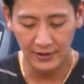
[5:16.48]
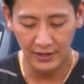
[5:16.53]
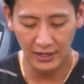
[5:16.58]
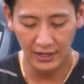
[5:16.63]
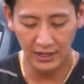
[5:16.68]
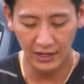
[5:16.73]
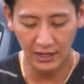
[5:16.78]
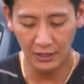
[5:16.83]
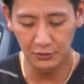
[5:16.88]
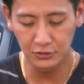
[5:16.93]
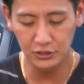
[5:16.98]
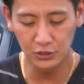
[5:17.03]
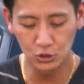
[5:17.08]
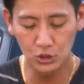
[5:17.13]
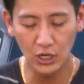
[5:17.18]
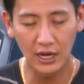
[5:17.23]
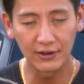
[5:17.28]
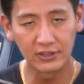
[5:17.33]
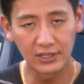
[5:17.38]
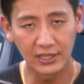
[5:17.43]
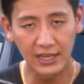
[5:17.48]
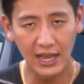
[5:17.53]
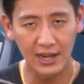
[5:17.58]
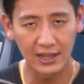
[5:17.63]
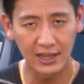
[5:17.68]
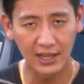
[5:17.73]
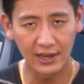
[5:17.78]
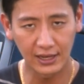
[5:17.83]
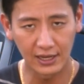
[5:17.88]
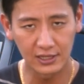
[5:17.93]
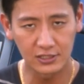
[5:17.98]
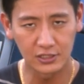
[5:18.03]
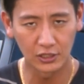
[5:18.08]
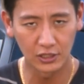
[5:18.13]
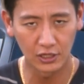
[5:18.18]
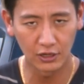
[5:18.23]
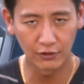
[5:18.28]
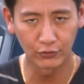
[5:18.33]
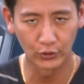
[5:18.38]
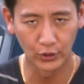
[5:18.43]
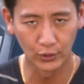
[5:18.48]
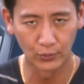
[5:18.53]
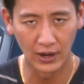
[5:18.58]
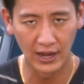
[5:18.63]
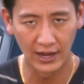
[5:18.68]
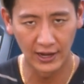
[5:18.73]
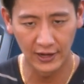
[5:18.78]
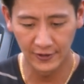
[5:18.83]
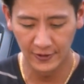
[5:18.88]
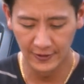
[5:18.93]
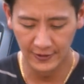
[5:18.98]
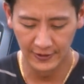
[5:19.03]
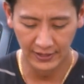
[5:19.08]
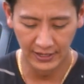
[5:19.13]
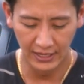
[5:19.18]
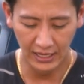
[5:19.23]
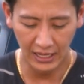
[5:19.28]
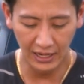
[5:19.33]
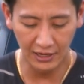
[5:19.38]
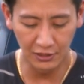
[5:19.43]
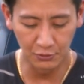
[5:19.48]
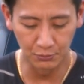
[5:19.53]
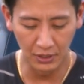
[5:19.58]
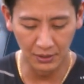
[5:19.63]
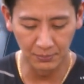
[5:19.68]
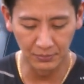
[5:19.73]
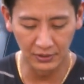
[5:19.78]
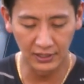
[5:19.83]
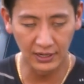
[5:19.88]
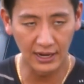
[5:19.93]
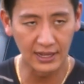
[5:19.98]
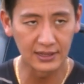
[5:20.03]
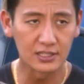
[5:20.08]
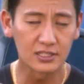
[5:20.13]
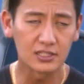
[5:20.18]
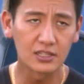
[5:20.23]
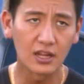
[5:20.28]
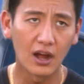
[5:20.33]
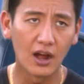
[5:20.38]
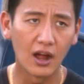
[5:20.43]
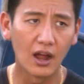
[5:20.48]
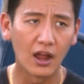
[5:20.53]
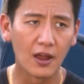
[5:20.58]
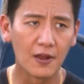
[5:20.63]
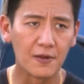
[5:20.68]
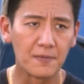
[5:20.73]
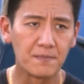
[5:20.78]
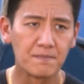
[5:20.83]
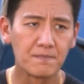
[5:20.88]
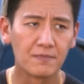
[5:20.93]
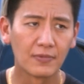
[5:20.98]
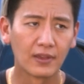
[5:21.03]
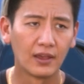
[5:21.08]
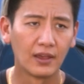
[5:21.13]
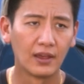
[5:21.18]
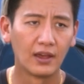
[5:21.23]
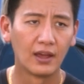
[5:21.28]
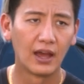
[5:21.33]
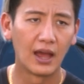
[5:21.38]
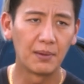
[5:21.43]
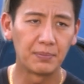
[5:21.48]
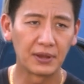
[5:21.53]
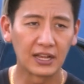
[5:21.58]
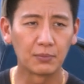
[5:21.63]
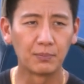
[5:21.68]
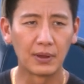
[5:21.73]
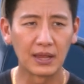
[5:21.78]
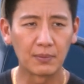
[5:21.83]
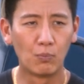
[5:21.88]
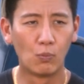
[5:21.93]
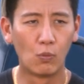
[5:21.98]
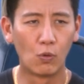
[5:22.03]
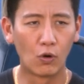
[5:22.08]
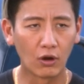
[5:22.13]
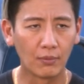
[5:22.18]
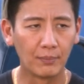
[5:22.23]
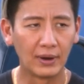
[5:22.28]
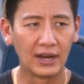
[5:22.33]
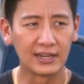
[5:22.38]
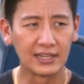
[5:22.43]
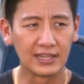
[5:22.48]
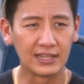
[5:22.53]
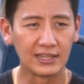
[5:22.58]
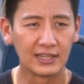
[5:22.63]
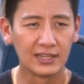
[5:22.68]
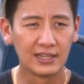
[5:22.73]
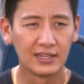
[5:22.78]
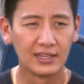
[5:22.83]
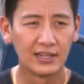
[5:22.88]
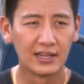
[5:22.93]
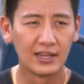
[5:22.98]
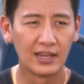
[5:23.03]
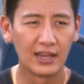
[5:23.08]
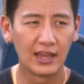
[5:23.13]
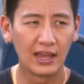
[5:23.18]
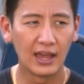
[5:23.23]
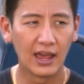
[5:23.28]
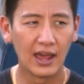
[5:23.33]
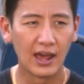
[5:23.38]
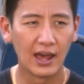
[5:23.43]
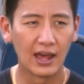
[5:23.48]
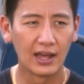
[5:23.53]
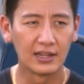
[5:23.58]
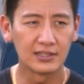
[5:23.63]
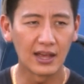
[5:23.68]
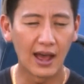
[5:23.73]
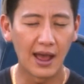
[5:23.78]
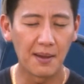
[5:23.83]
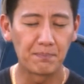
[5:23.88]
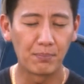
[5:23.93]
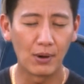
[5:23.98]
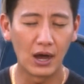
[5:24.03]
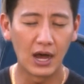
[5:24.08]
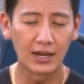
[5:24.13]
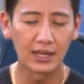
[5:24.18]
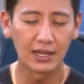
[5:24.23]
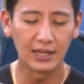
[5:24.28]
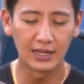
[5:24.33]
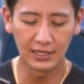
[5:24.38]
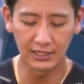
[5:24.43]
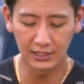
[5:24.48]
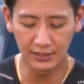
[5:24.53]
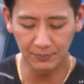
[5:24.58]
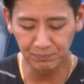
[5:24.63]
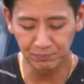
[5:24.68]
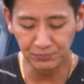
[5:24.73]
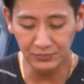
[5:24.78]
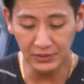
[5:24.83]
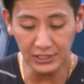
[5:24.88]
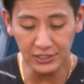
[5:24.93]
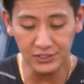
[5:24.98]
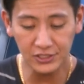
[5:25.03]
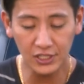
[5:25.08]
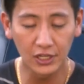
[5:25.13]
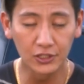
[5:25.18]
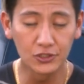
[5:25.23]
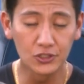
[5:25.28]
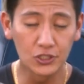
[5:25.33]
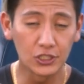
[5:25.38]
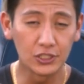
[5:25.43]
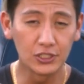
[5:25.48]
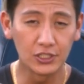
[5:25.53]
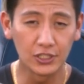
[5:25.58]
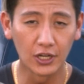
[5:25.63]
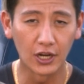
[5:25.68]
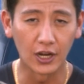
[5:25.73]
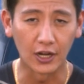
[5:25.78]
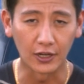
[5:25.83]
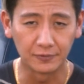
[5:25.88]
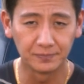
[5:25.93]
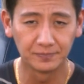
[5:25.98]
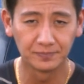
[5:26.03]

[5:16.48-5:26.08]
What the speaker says: I was still driving the Cadillac XLR for a while. I didn't remember at this time, I began to make more money and I bought a Nissan GTR.